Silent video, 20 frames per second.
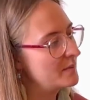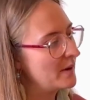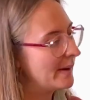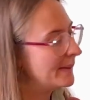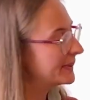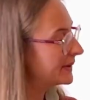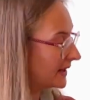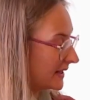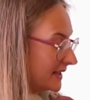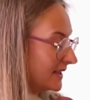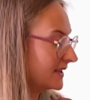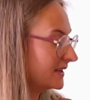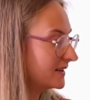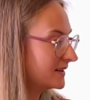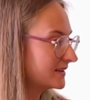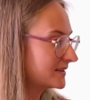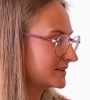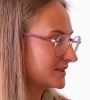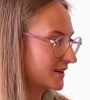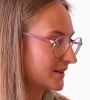
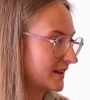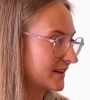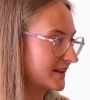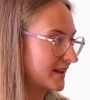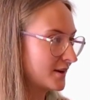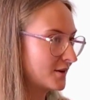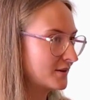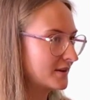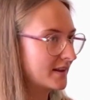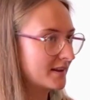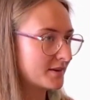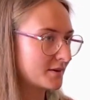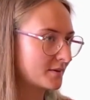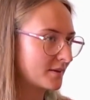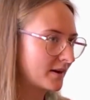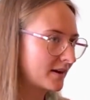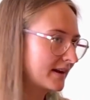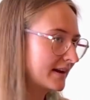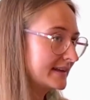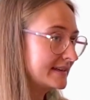properly so that they don't get the
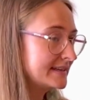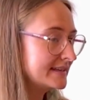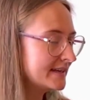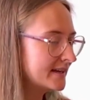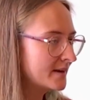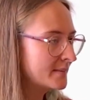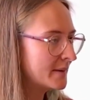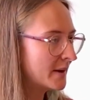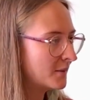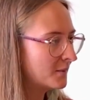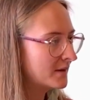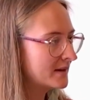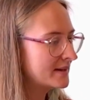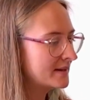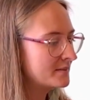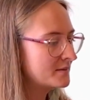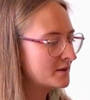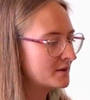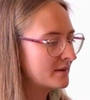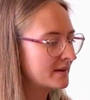wrong idea about what
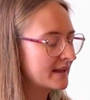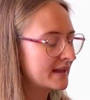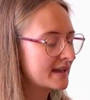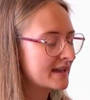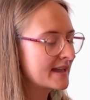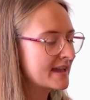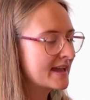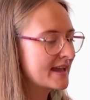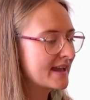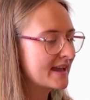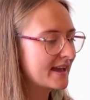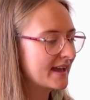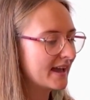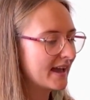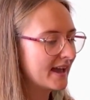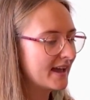I'm doing.